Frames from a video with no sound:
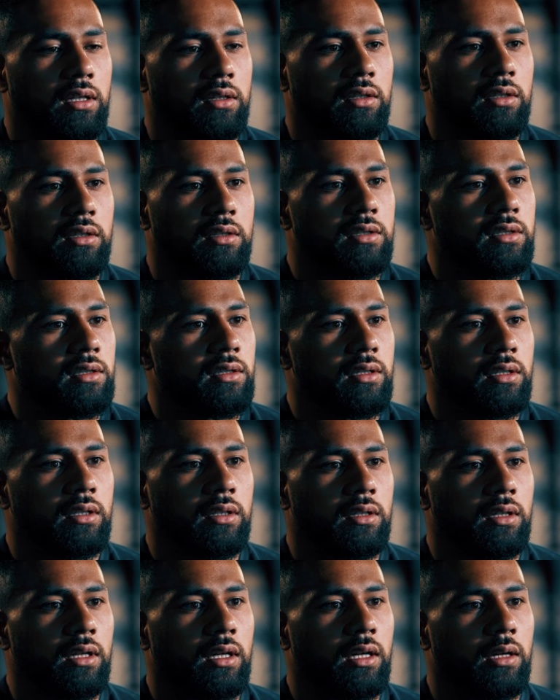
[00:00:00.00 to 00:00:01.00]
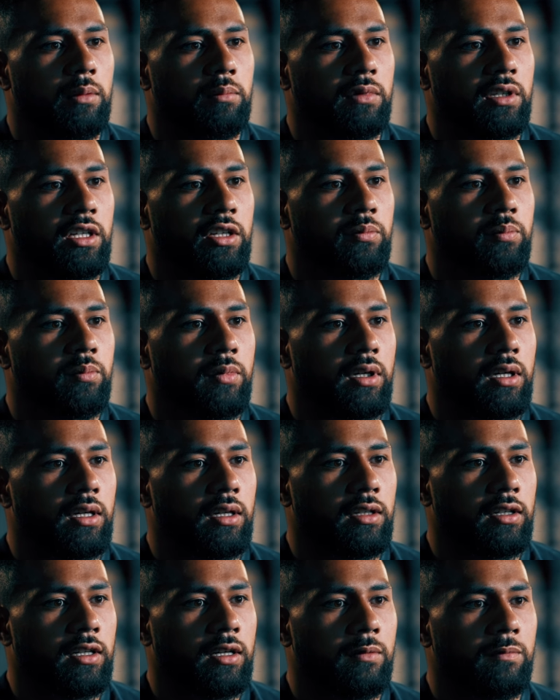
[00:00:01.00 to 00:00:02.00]
I needed to leave
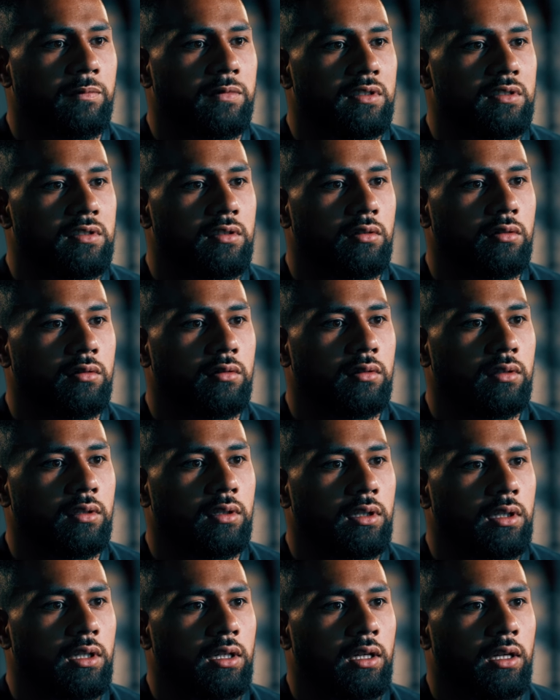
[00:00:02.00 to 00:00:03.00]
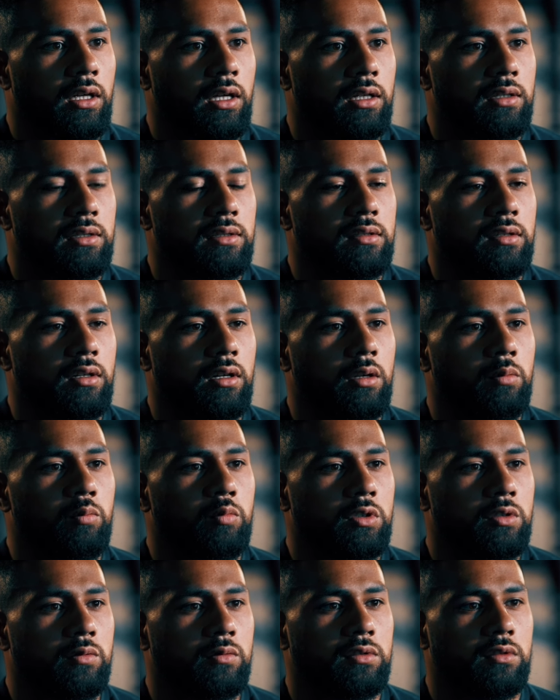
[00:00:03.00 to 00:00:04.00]
my comfort zone at the time,
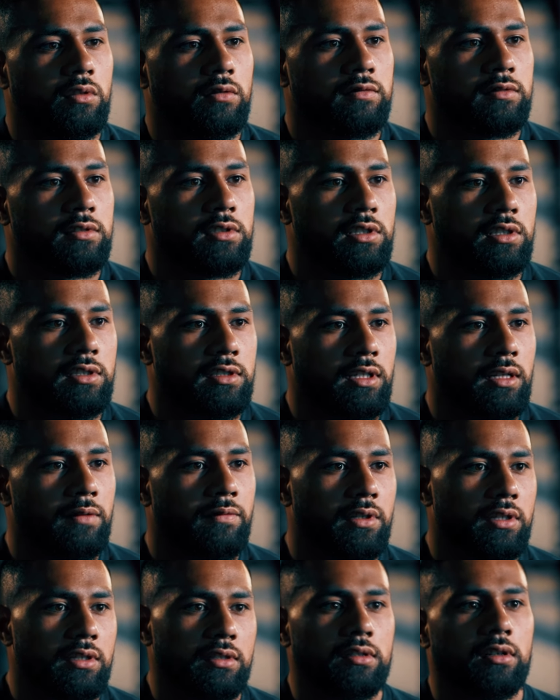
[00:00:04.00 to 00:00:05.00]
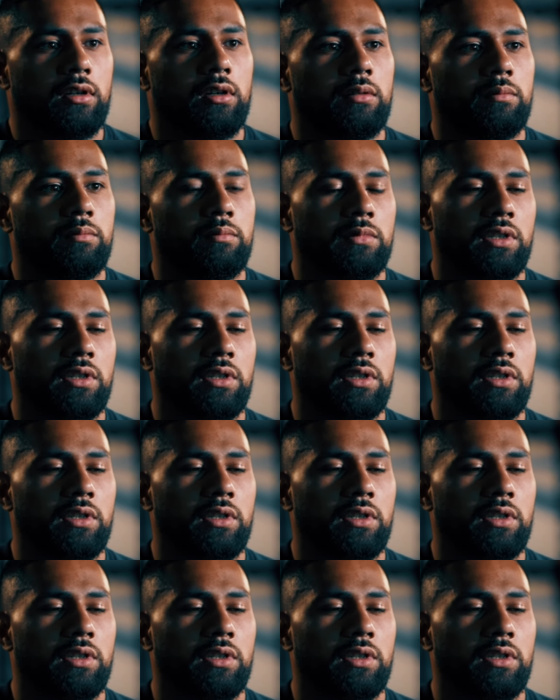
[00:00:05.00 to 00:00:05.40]
which was obviously tough at the time,